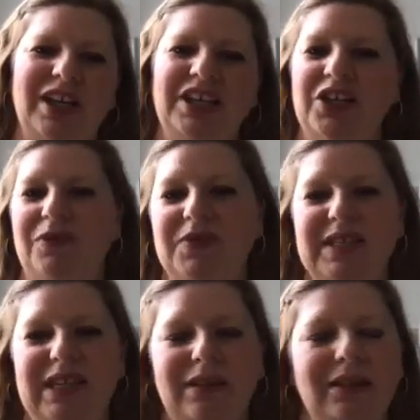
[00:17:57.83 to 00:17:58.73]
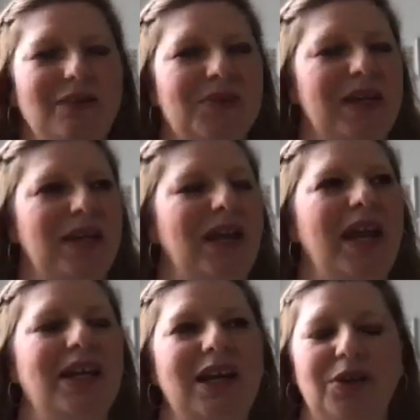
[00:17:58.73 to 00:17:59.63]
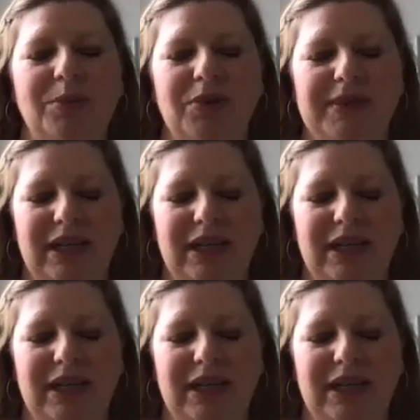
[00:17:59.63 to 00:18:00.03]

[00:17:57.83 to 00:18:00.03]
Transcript: You know, we've seen, it was like an 800%